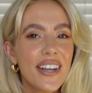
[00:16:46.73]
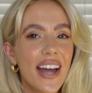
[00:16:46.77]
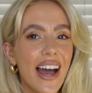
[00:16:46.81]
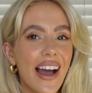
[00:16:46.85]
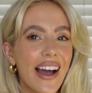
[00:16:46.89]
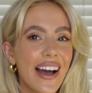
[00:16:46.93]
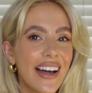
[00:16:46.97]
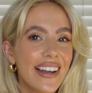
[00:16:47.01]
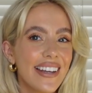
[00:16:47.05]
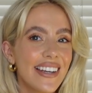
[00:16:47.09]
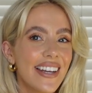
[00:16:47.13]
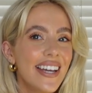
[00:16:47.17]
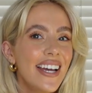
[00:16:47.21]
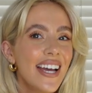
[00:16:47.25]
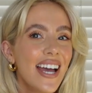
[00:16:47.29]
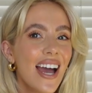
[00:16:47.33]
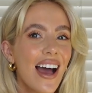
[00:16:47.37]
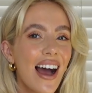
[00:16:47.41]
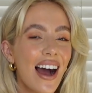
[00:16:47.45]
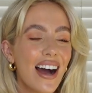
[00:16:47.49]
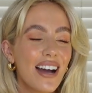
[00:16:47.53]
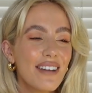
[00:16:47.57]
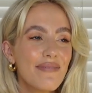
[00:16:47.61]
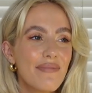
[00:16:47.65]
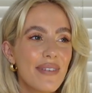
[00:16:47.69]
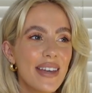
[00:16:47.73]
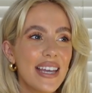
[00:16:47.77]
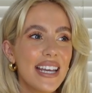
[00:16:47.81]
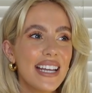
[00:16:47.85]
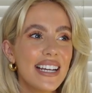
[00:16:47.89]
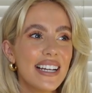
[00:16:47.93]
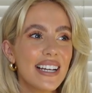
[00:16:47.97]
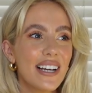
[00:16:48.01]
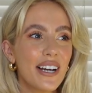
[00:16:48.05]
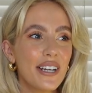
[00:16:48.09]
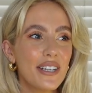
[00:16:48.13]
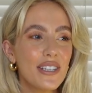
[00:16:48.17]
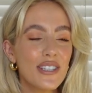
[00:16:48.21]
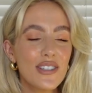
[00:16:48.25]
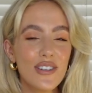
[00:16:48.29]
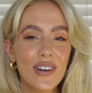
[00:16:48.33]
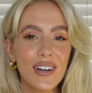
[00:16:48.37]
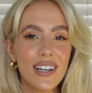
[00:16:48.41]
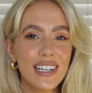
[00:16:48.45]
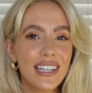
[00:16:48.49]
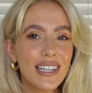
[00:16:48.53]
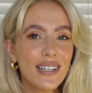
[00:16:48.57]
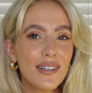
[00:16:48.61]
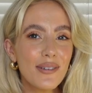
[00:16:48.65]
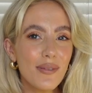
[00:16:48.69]
and I've been kind of
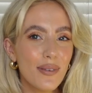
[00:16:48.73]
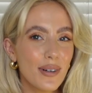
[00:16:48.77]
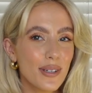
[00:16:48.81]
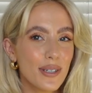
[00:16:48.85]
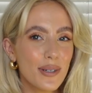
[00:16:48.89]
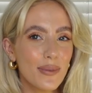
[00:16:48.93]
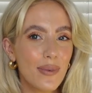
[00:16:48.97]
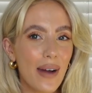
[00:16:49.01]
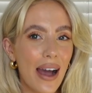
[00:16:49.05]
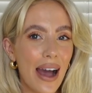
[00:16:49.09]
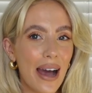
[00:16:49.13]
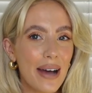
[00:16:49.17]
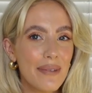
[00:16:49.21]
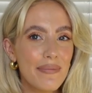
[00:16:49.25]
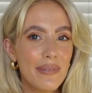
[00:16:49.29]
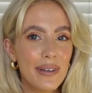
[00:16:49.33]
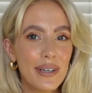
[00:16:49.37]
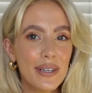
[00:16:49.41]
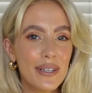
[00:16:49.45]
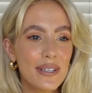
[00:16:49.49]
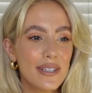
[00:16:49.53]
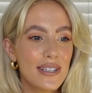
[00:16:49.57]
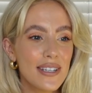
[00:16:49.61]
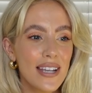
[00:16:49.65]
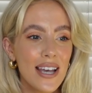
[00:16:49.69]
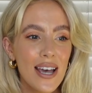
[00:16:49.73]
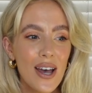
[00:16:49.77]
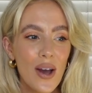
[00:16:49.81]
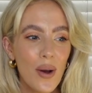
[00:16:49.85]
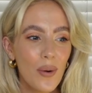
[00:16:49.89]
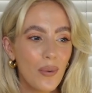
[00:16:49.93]
struggling on what to wear because